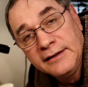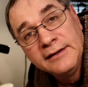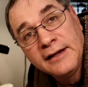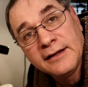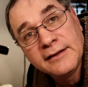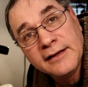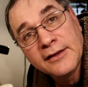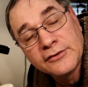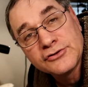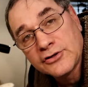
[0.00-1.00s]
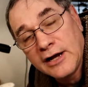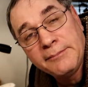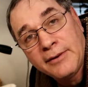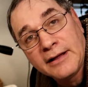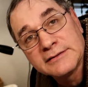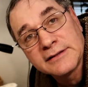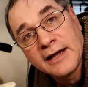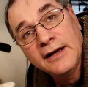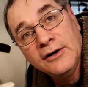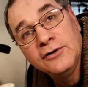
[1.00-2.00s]
none of the other tripods that
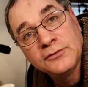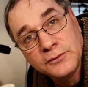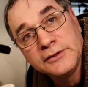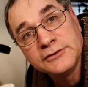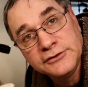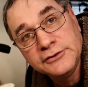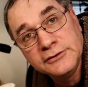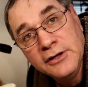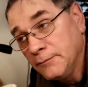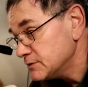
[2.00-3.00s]
I own will do,